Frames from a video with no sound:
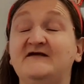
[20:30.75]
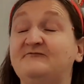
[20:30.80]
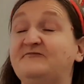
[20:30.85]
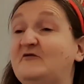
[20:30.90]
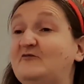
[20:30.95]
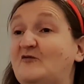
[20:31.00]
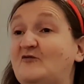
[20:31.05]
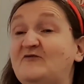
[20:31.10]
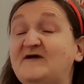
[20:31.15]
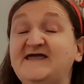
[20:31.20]

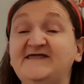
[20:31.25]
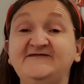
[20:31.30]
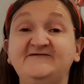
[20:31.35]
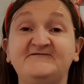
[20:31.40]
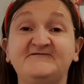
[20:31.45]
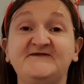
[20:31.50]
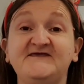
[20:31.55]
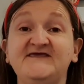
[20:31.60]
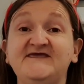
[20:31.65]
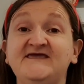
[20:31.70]
But we'll wait and
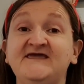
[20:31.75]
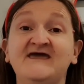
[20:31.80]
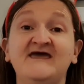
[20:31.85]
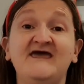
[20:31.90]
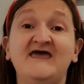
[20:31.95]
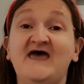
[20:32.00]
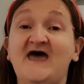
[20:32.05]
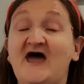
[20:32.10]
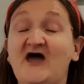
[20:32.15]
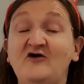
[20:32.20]
see
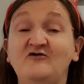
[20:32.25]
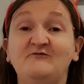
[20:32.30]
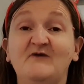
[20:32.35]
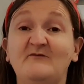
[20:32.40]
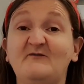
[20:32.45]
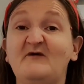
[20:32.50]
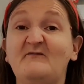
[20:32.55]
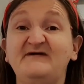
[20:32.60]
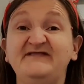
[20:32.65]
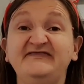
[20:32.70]
how my
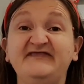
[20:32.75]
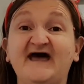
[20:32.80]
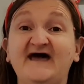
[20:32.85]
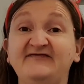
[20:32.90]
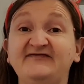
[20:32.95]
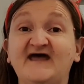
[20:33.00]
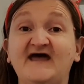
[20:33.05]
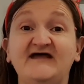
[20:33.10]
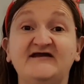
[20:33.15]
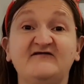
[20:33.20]
mum and
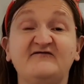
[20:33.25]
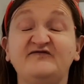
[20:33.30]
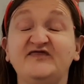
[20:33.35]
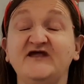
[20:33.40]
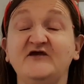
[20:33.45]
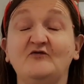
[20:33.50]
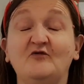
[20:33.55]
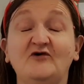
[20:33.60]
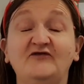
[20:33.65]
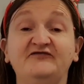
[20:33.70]
dad are, if
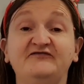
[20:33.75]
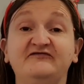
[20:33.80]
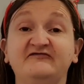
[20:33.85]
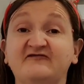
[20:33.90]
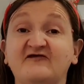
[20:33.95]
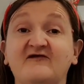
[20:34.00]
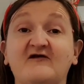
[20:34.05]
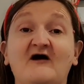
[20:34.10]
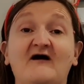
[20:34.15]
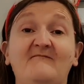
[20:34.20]
they're wanting
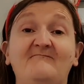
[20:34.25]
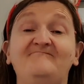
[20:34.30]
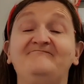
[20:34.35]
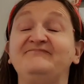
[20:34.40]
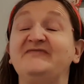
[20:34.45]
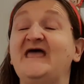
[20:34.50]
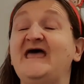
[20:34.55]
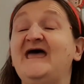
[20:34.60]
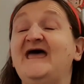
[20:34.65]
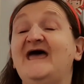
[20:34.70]
to come.